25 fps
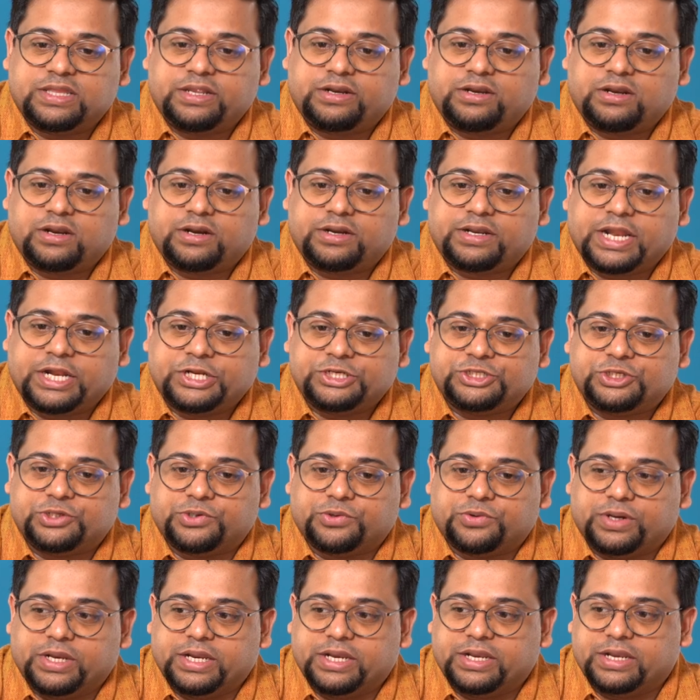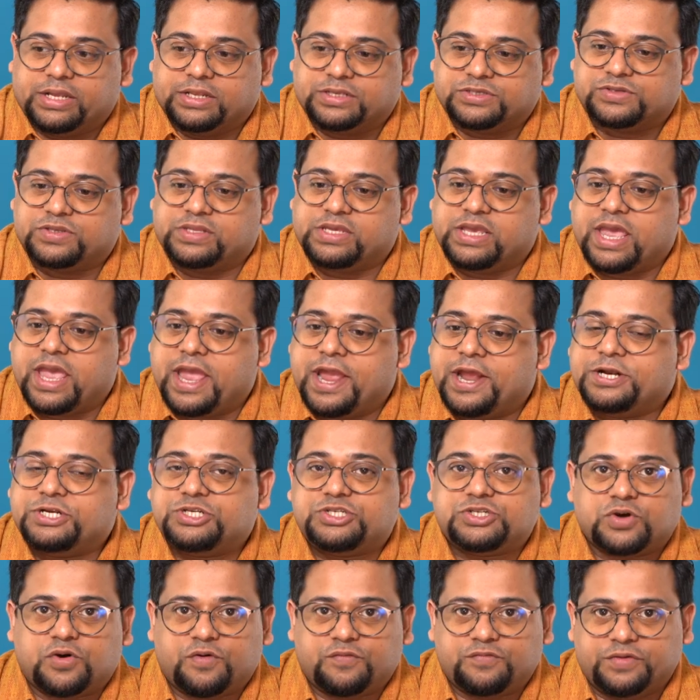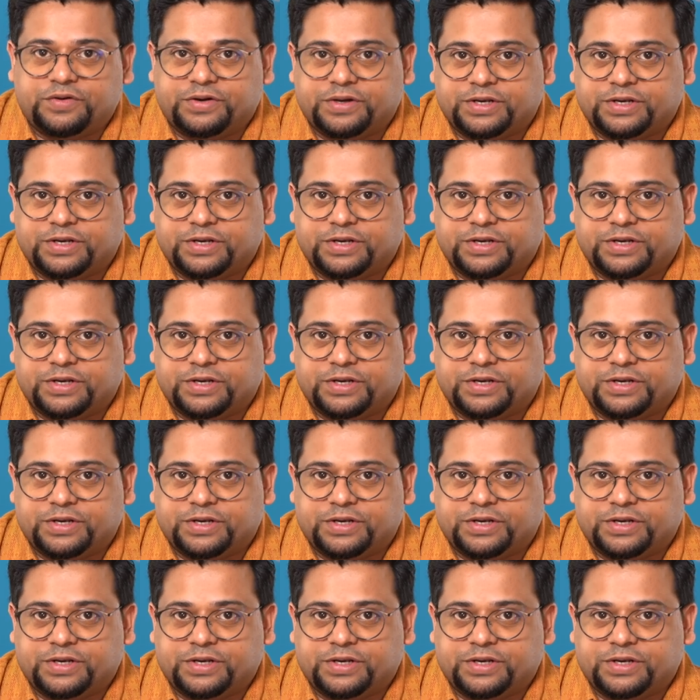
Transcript: little attention to detail. So the edge of the